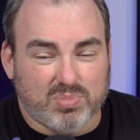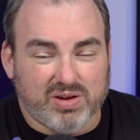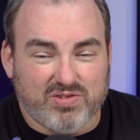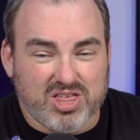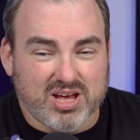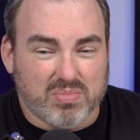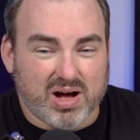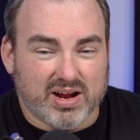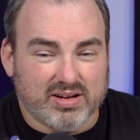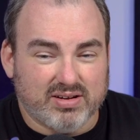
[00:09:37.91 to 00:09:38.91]
But if you think
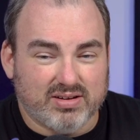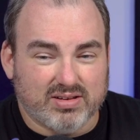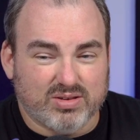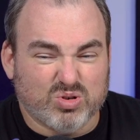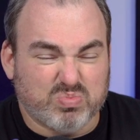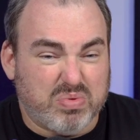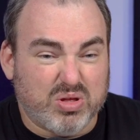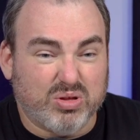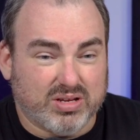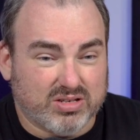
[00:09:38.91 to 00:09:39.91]
about it, there's
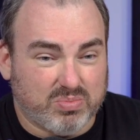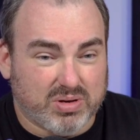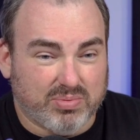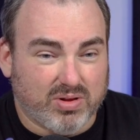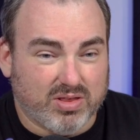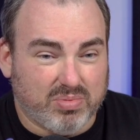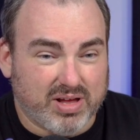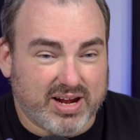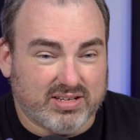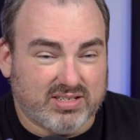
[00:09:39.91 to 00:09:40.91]
billions of people on the
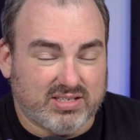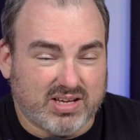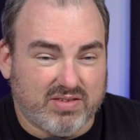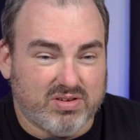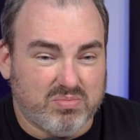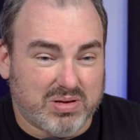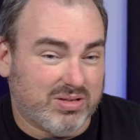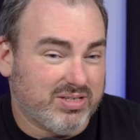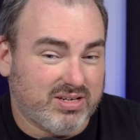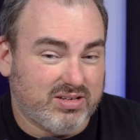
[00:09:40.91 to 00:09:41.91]
planet, 7
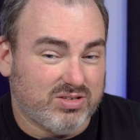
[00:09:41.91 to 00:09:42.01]
billion.